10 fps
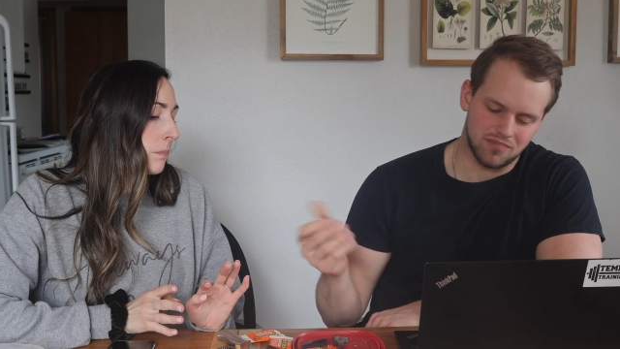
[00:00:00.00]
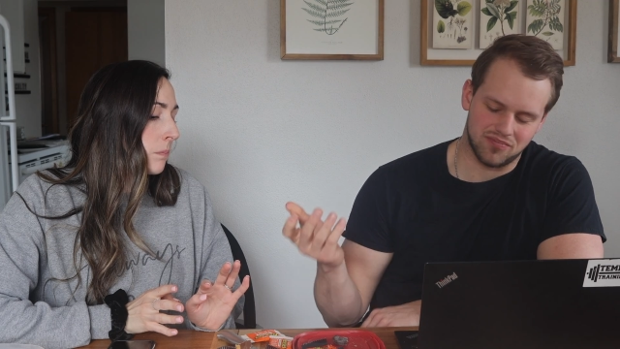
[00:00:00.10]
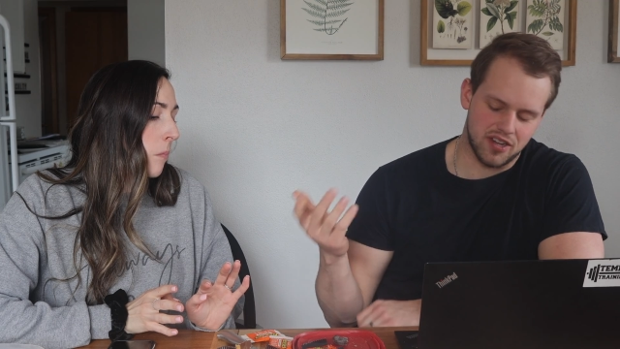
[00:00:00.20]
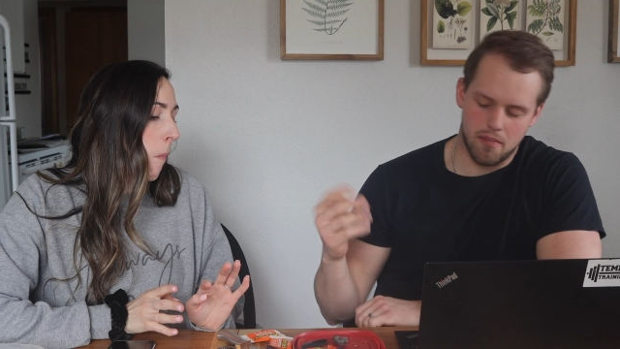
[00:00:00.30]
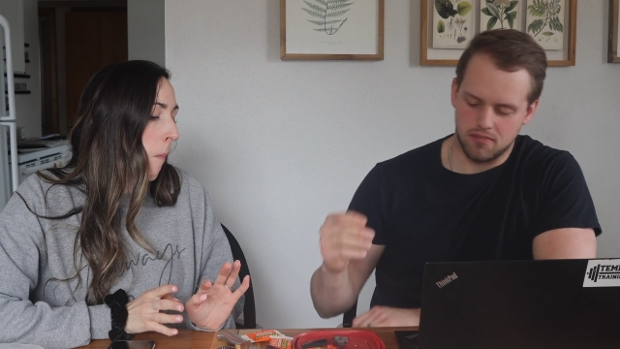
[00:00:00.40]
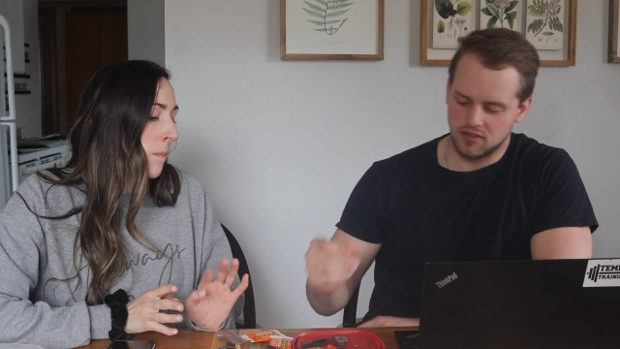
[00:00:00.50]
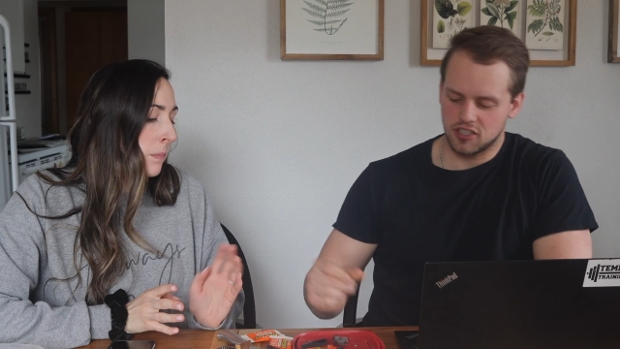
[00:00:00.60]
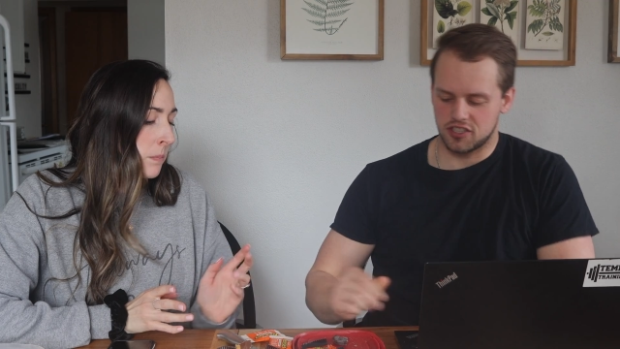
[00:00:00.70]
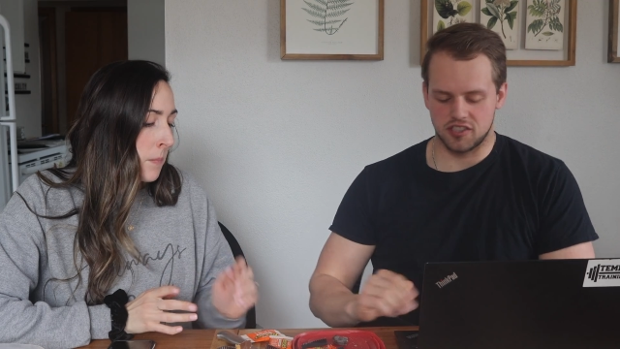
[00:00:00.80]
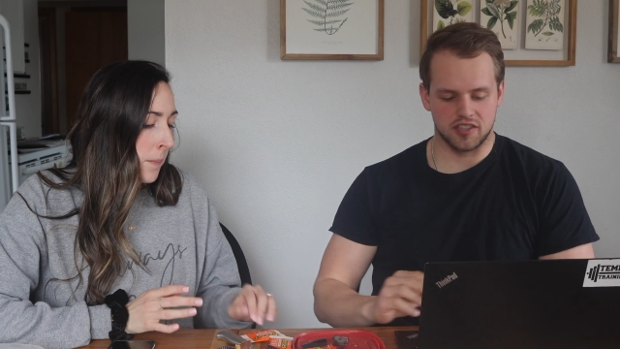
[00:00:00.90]
Speaker 1: Yeah,
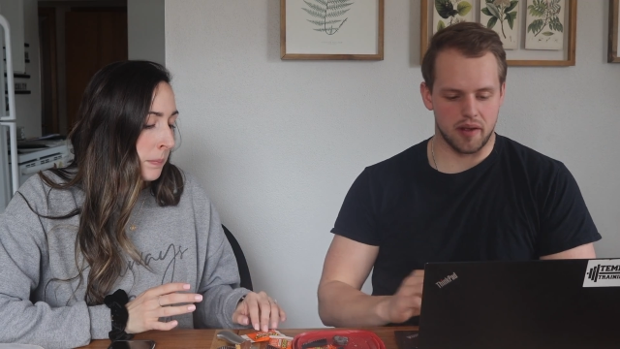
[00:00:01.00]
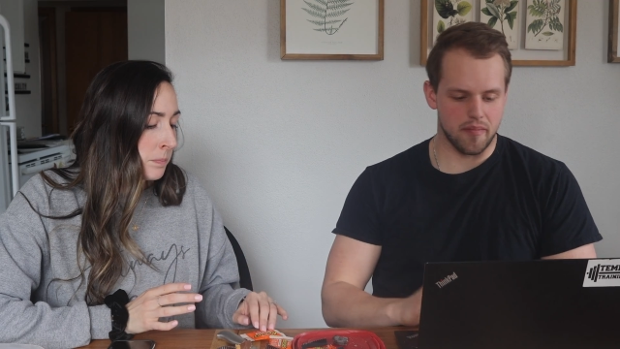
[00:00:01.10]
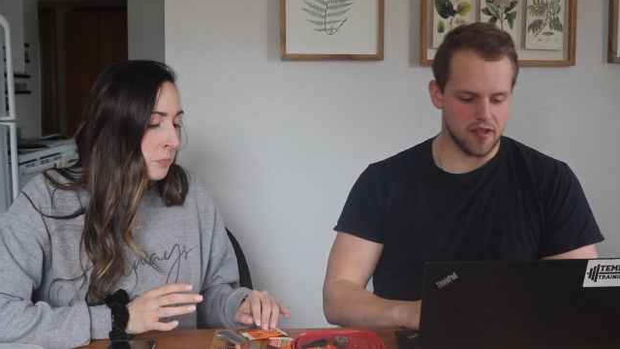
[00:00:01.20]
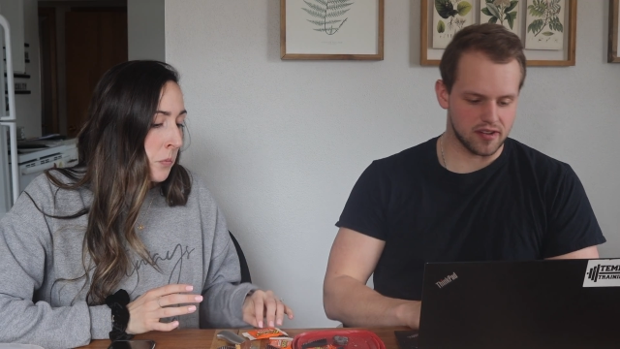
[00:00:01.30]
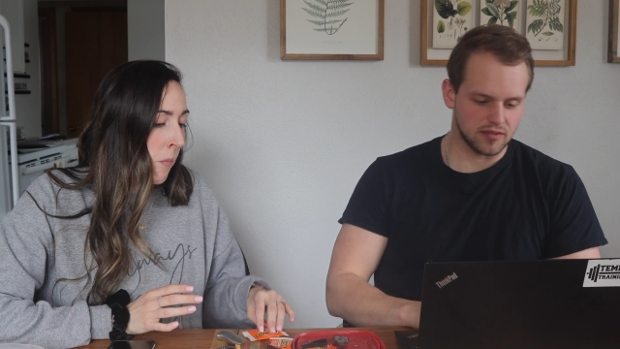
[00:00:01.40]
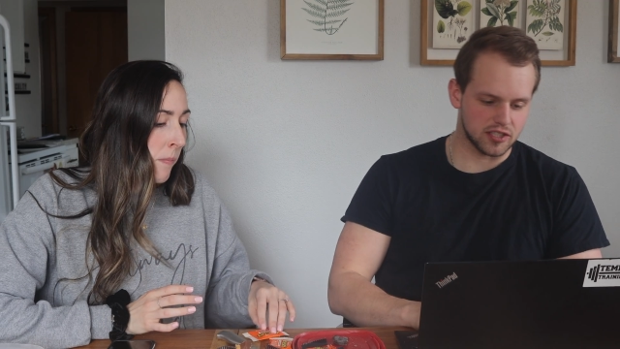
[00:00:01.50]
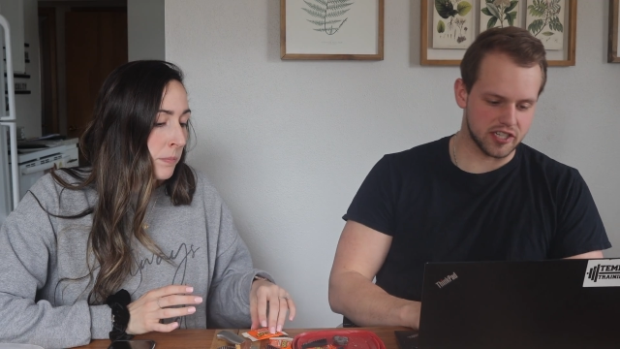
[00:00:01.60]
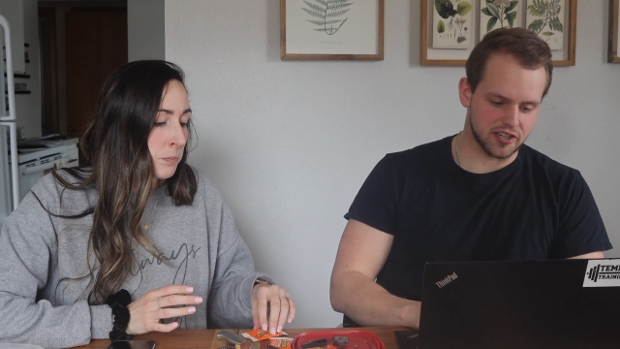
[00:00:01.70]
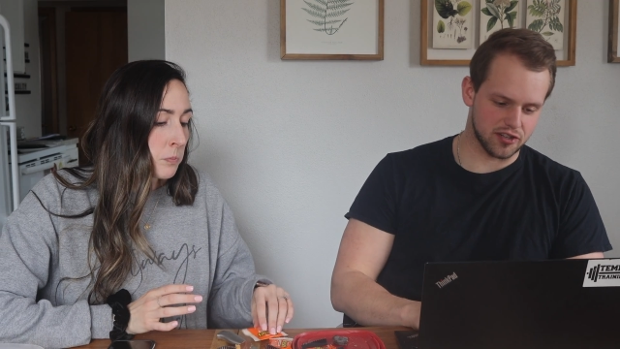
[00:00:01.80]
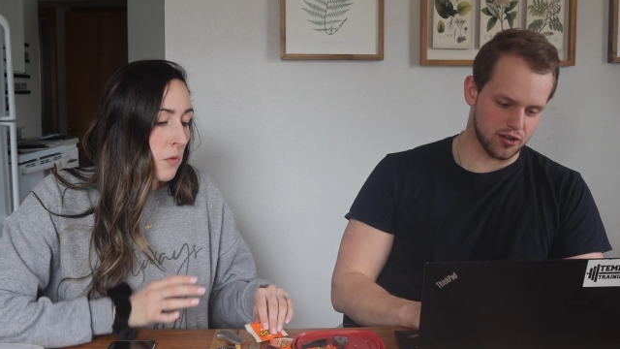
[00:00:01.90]
it's just the same thing. It
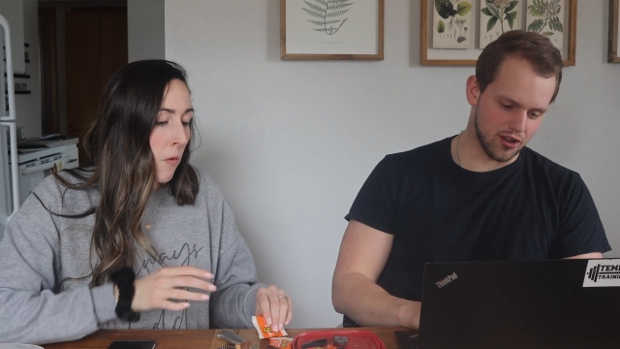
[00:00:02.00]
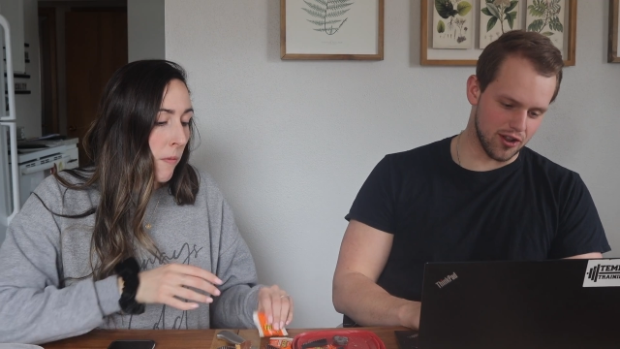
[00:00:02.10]
just takes a little